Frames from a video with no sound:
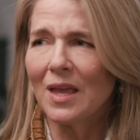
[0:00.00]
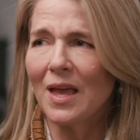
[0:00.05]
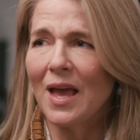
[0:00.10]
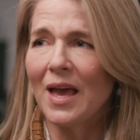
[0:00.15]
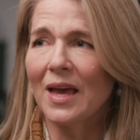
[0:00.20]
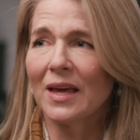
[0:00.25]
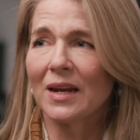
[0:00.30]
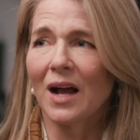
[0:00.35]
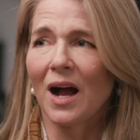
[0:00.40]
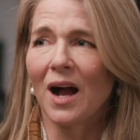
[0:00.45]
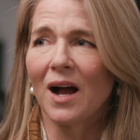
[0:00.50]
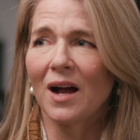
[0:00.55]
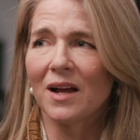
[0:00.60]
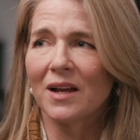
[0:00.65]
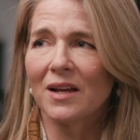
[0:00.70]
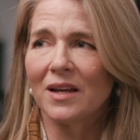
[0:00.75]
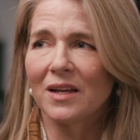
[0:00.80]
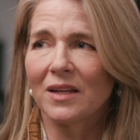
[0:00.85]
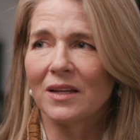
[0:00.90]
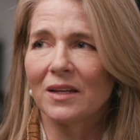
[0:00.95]
And
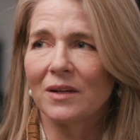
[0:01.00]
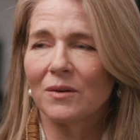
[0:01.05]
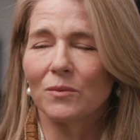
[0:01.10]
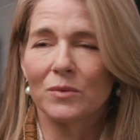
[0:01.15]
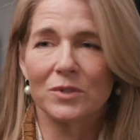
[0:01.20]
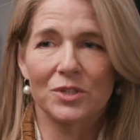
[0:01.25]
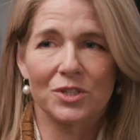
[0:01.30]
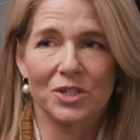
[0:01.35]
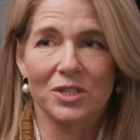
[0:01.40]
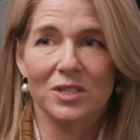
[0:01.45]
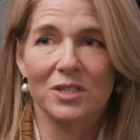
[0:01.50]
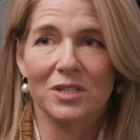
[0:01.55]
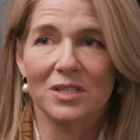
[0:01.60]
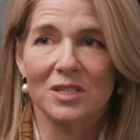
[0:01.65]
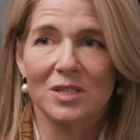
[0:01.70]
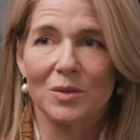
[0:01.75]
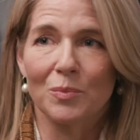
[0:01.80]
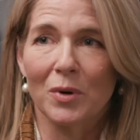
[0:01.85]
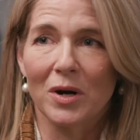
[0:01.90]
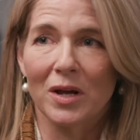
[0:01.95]
I was just
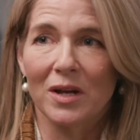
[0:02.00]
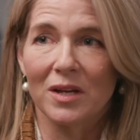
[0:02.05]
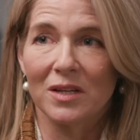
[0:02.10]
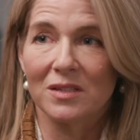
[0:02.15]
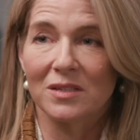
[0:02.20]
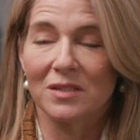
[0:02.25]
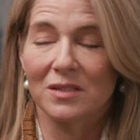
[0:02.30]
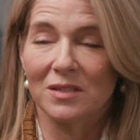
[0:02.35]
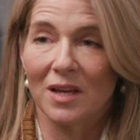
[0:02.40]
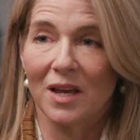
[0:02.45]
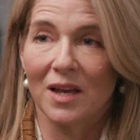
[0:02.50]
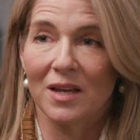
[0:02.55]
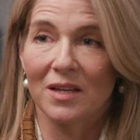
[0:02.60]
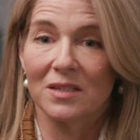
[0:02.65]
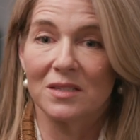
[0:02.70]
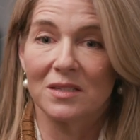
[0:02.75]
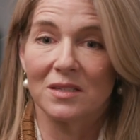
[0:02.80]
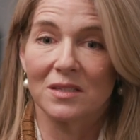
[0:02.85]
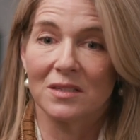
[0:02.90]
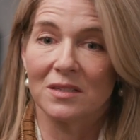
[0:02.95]
as surprised
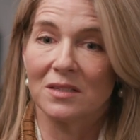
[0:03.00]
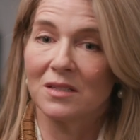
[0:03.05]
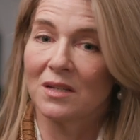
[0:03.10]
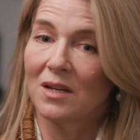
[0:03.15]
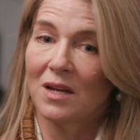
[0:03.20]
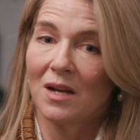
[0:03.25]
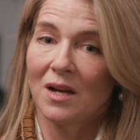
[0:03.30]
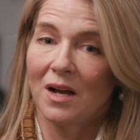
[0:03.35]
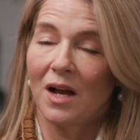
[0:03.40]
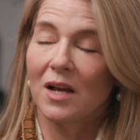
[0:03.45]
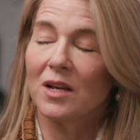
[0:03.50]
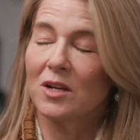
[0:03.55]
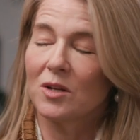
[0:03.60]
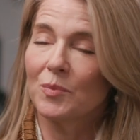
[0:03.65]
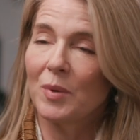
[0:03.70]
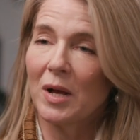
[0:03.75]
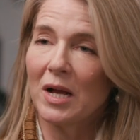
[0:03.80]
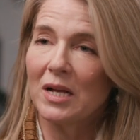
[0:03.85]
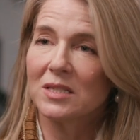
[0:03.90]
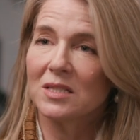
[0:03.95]
as I
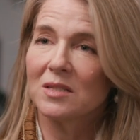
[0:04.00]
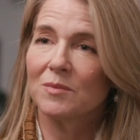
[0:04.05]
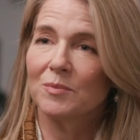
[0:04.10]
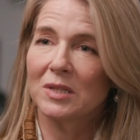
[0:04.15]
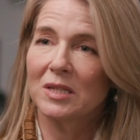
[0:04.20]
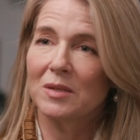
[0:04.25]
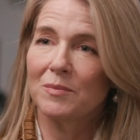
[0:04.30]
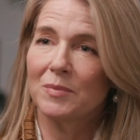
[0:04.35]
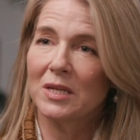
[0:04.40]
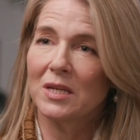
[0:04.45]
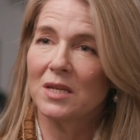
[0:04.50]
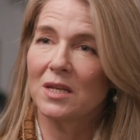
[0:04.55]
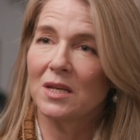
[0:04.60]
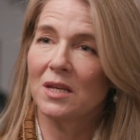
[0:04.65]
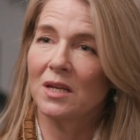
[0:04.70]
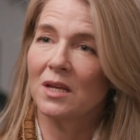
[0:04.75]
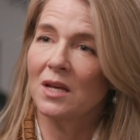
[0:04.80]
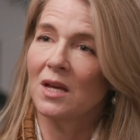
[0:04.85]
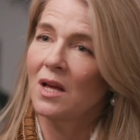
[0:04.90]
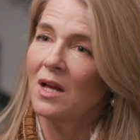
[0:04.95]
could possibly
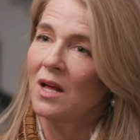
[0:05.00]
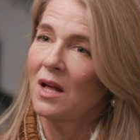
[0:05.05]
be